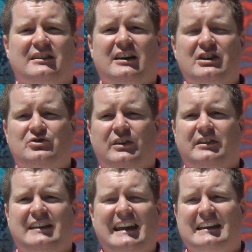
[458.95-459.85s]
of the
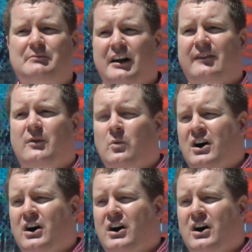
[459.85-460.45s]
country taking money from